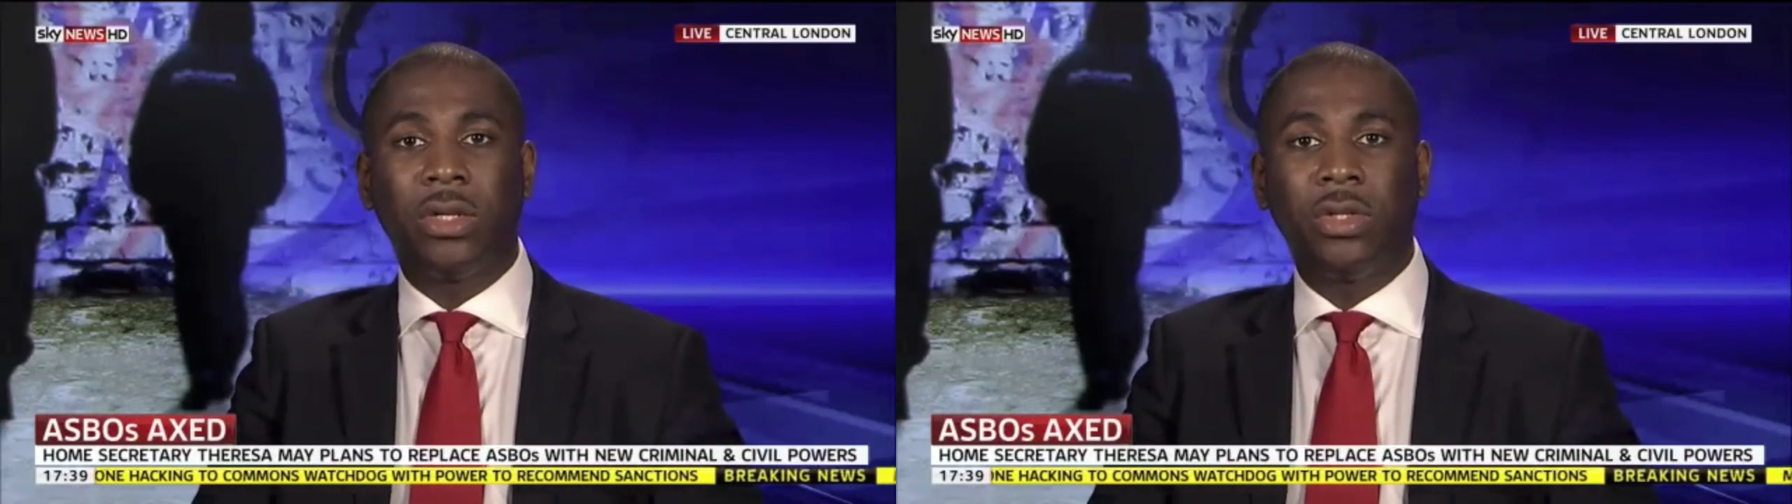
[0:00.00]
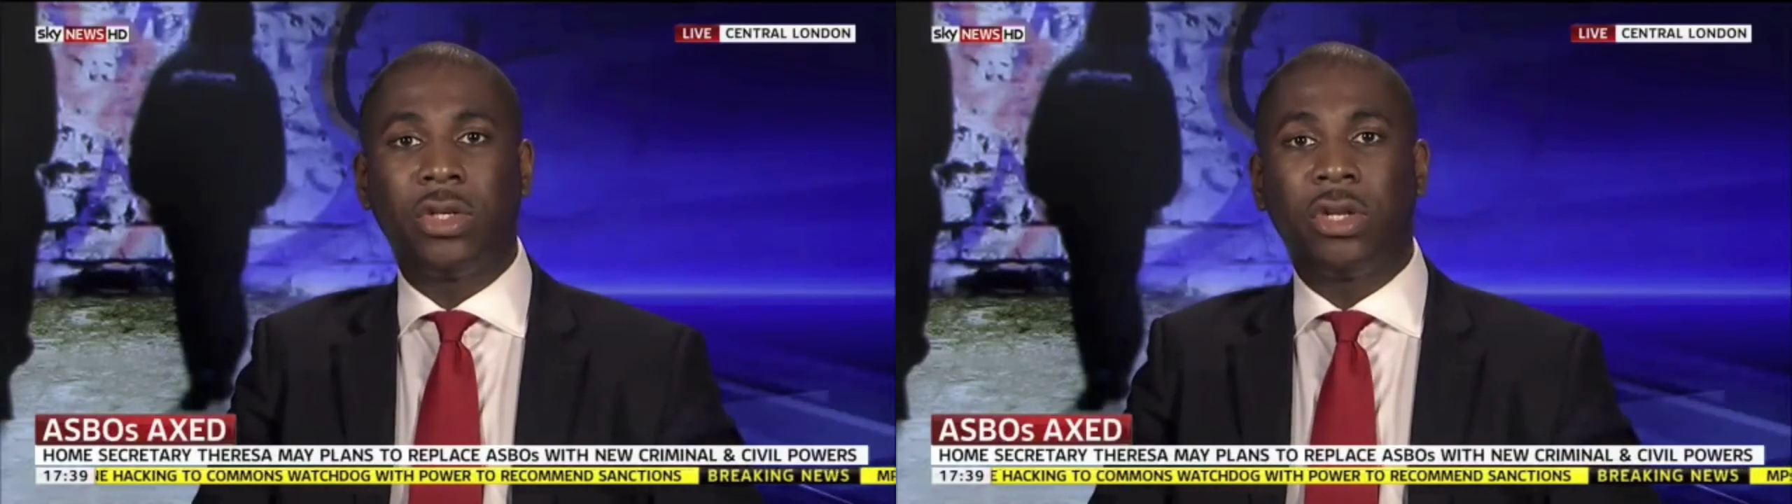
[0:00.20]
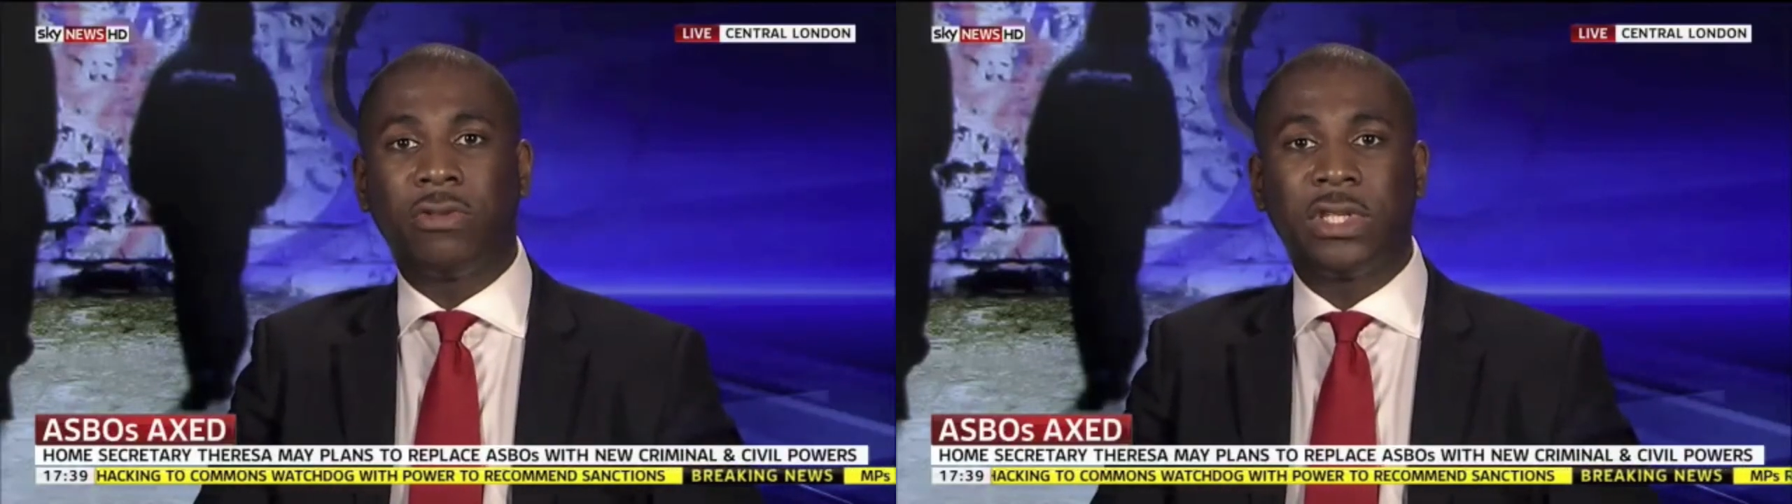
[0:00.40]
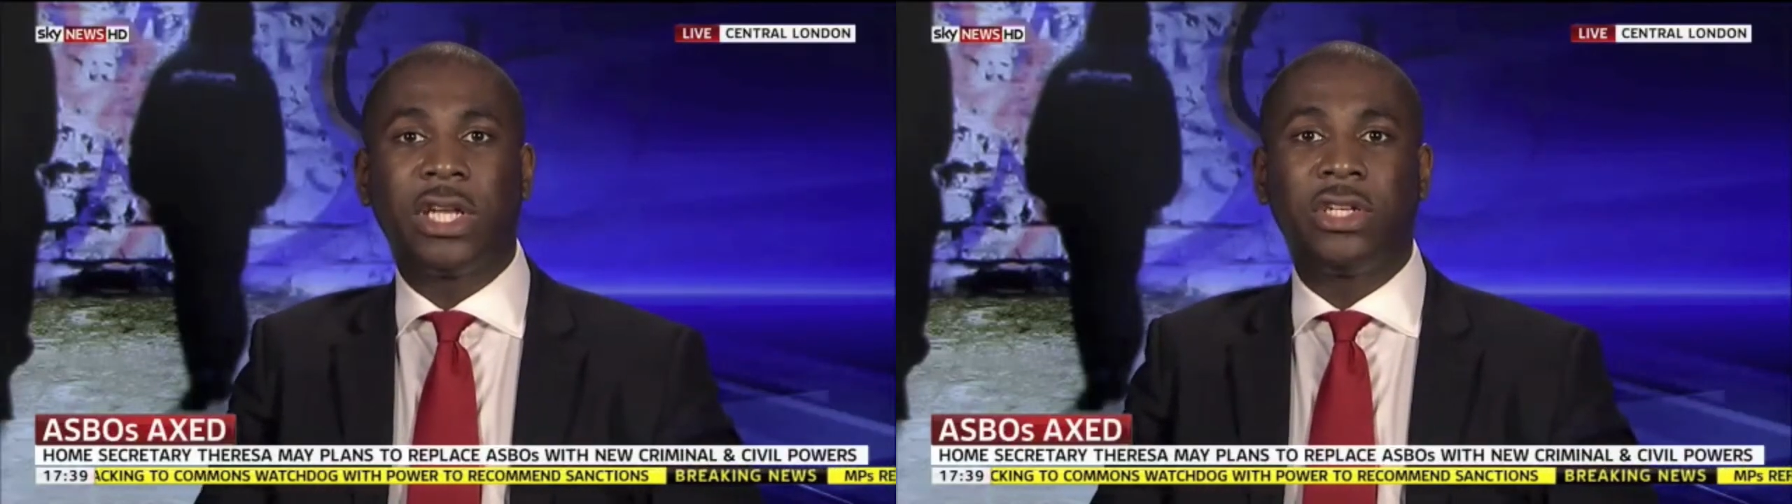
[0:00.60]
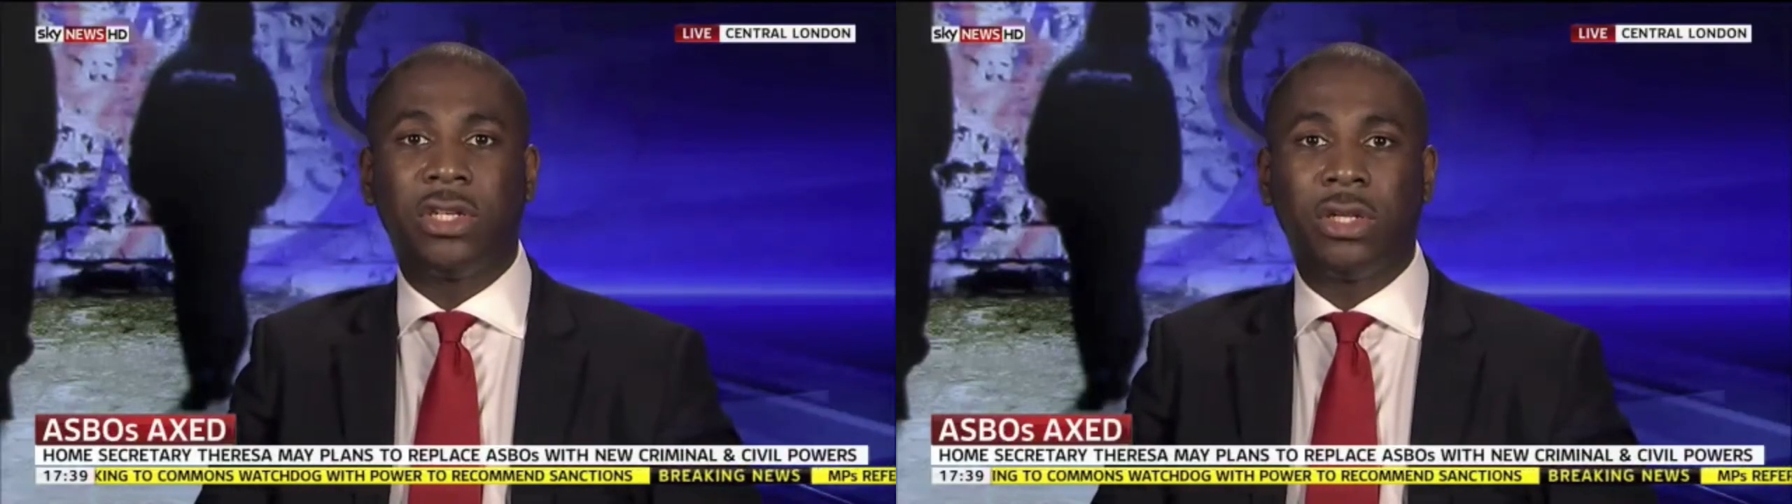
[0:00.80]
during a
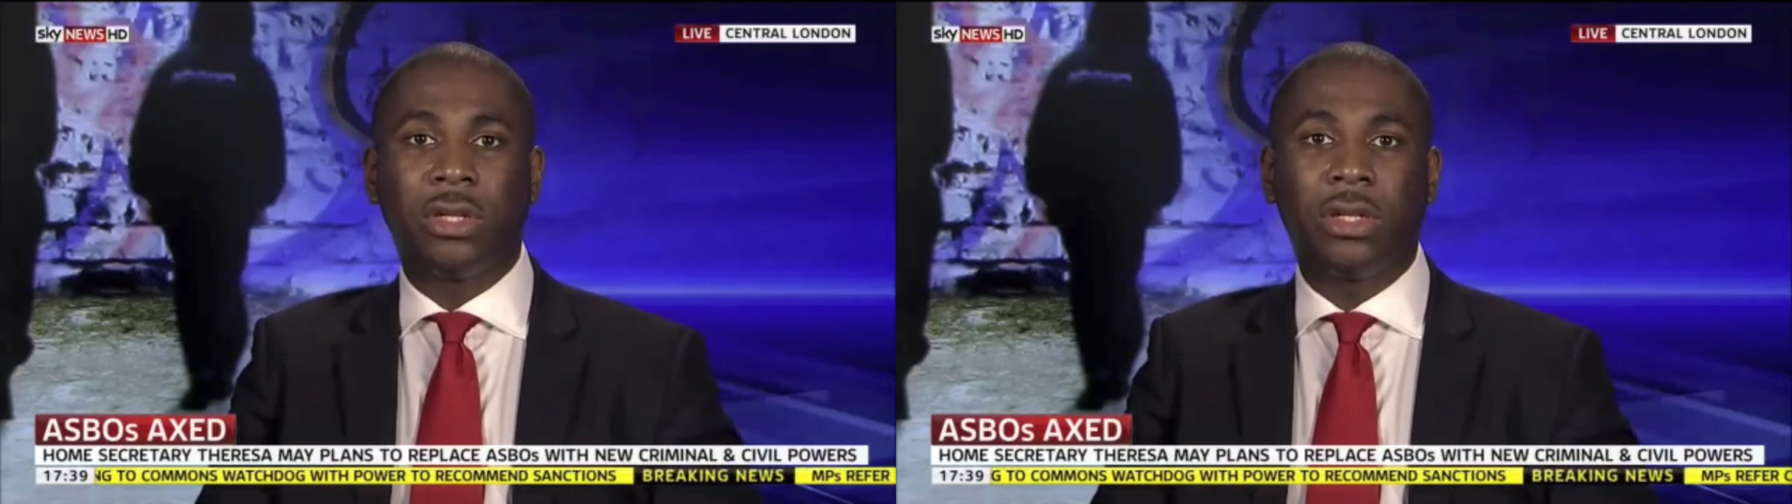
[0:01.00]
recession